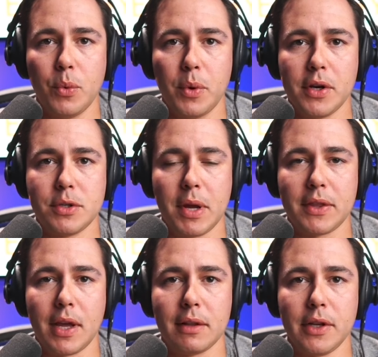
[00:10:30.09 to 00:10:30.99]
When did you make
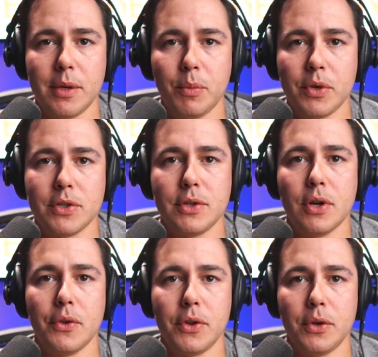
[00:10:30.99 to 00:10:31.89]
that leap? When did you
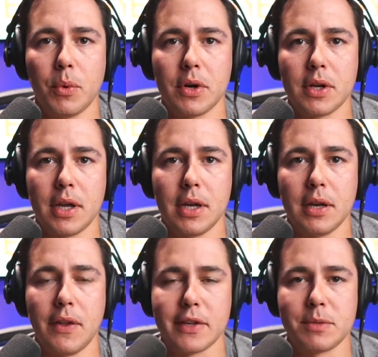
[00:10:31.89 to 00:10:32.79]
know that you wanted to get
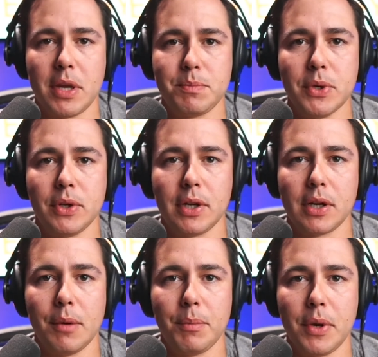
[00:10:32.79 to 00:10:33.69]
into that space, building a
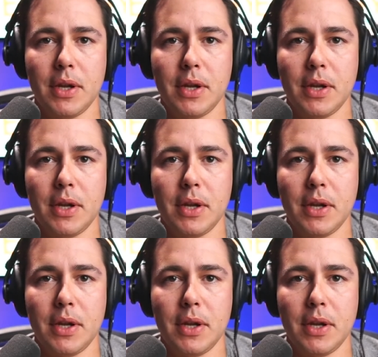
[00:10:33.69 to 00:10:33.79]
company?